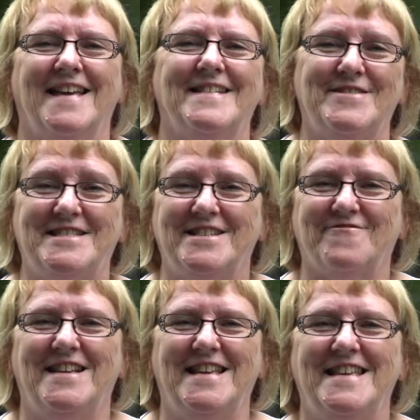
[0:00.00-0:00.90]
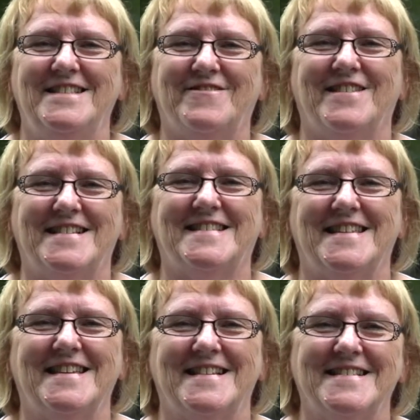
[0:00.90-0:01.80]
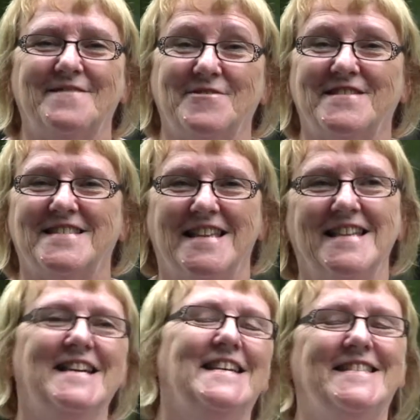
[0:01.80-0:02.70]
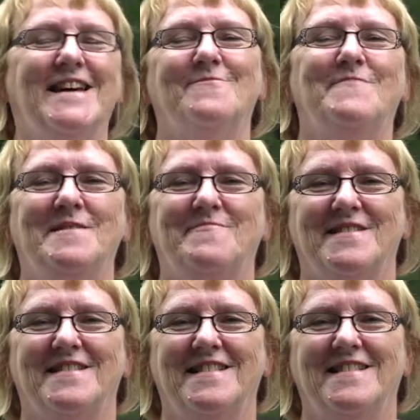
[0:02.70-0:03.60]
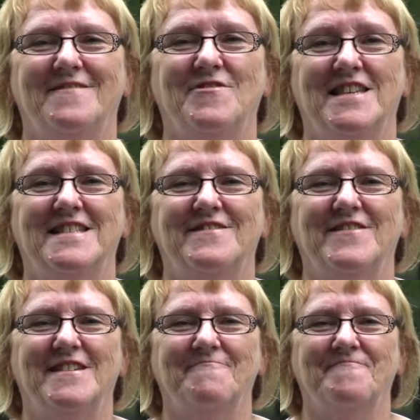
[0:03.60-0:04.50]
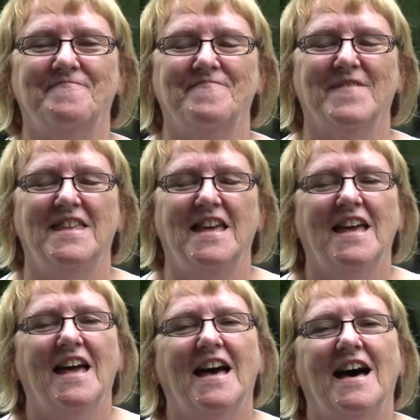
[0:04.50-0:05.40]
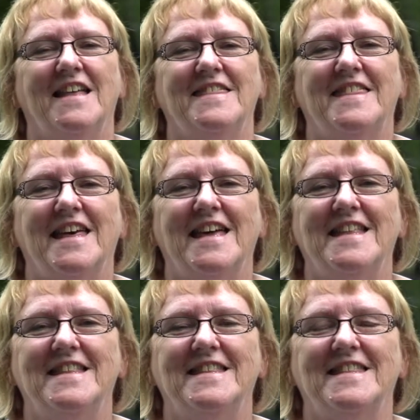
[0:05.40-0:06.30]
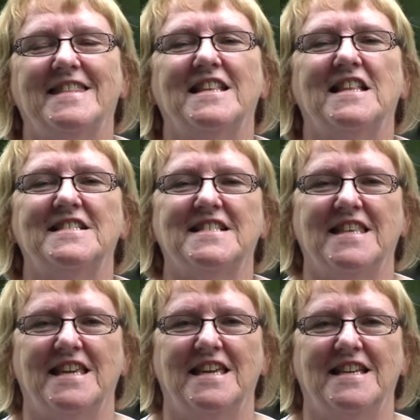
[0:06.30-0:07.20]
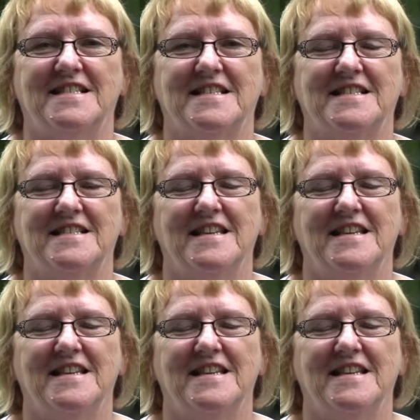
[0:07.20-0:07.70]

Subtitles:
Which is really interesting, because I would have said, tell people what you're doing. And then the last thing is,